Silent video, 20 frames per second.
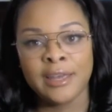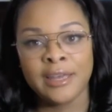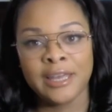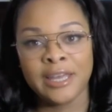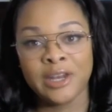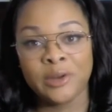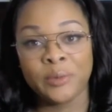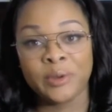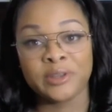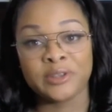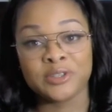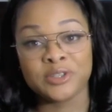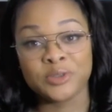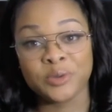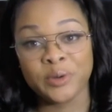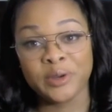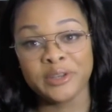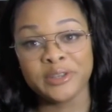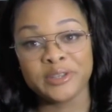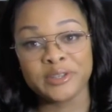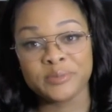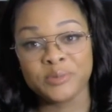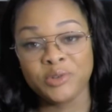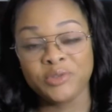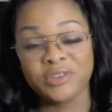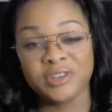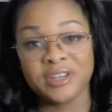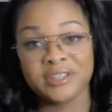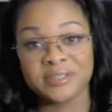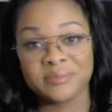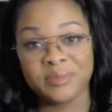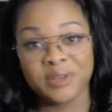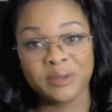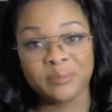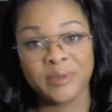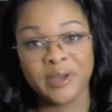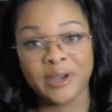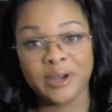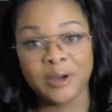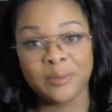Anyway, the story in this movie doesn't pick
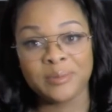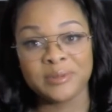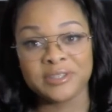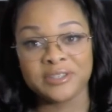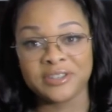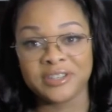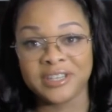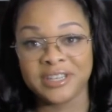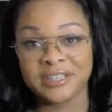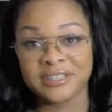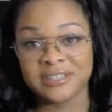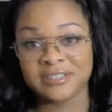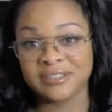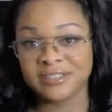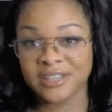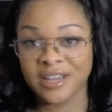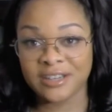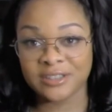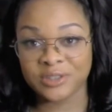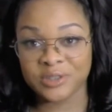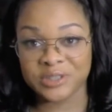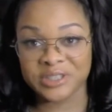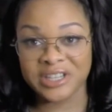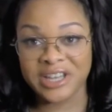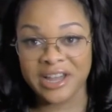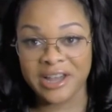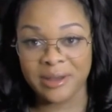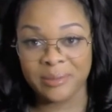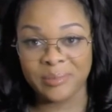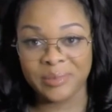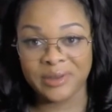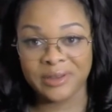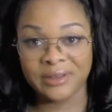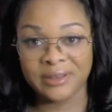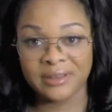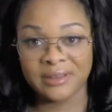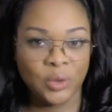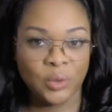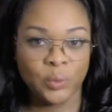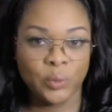back up until they get to the doctor's lab,
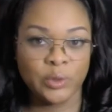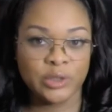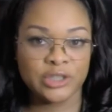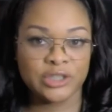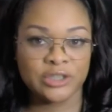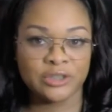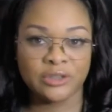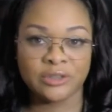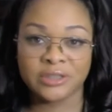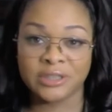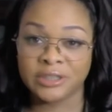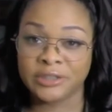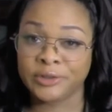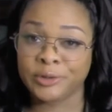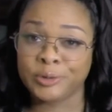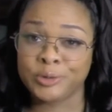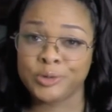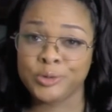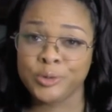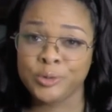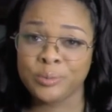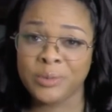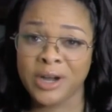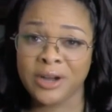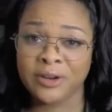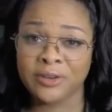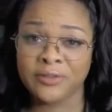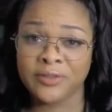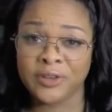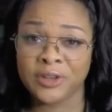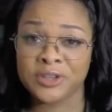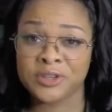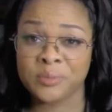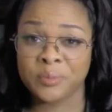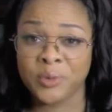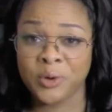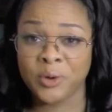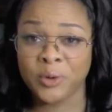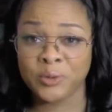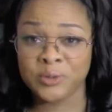which looked a little too modern for the
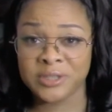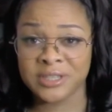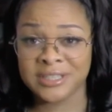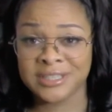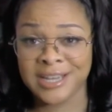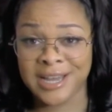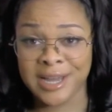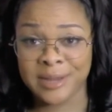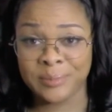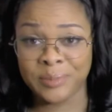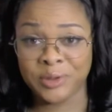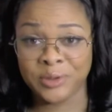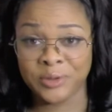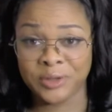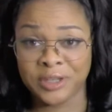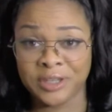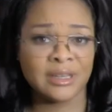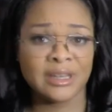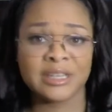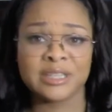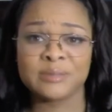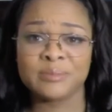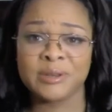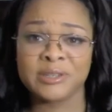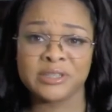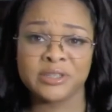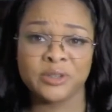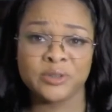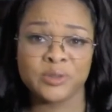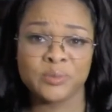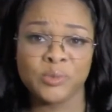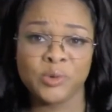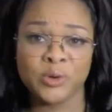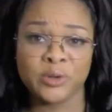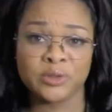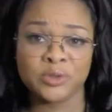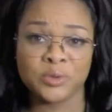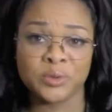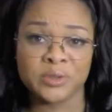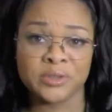supposed time period, especially those
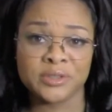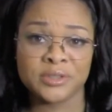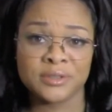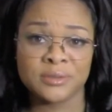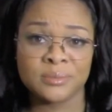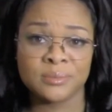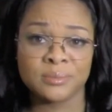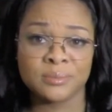morgue doors.